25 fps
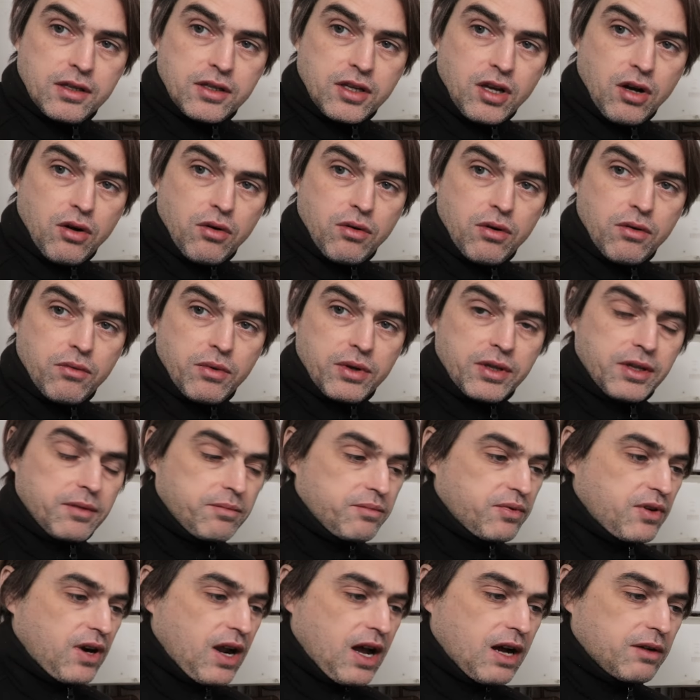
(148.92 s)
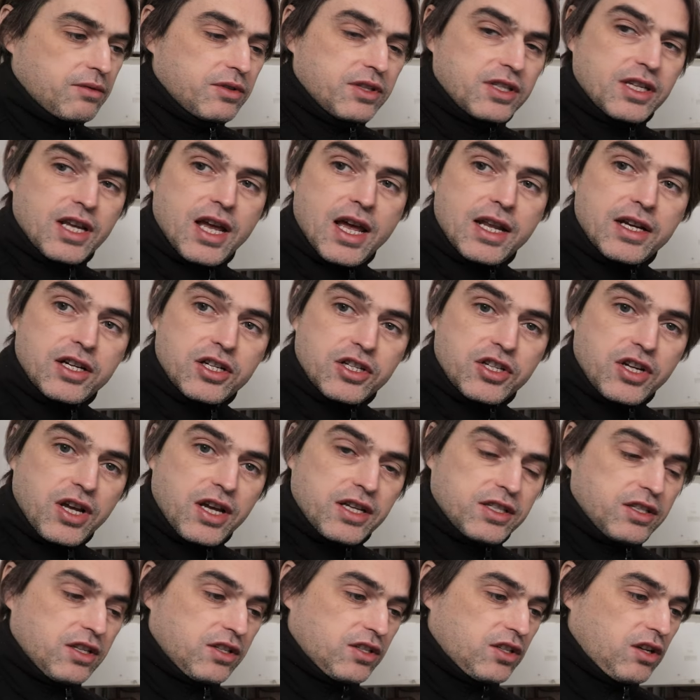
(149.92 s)
So when the brown is
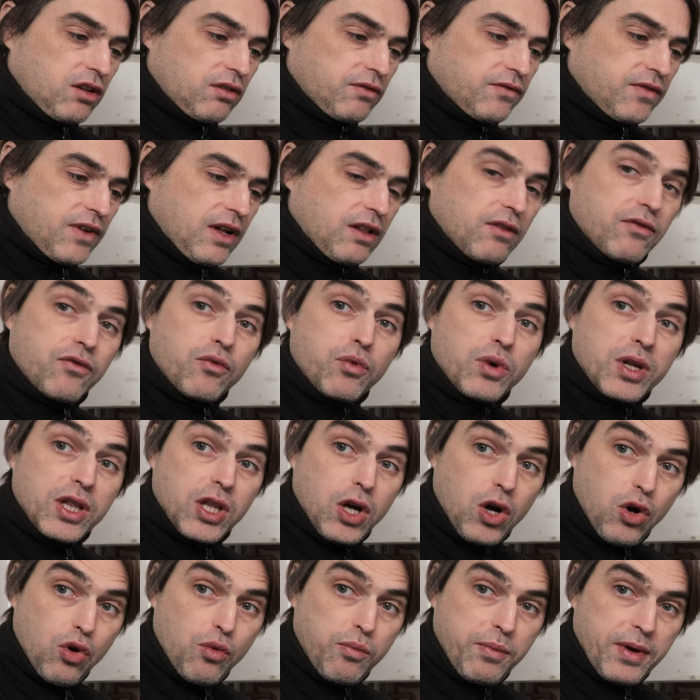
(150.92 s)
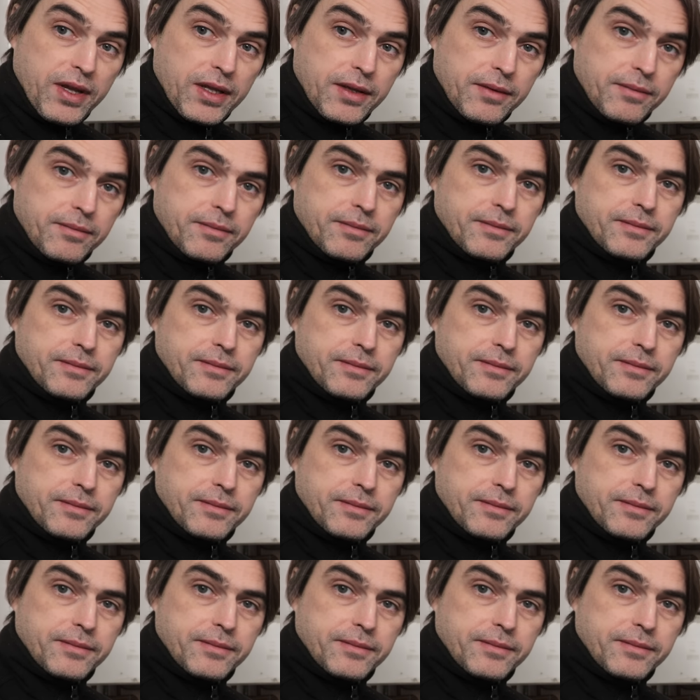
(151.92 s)
energized, the zone valve will open.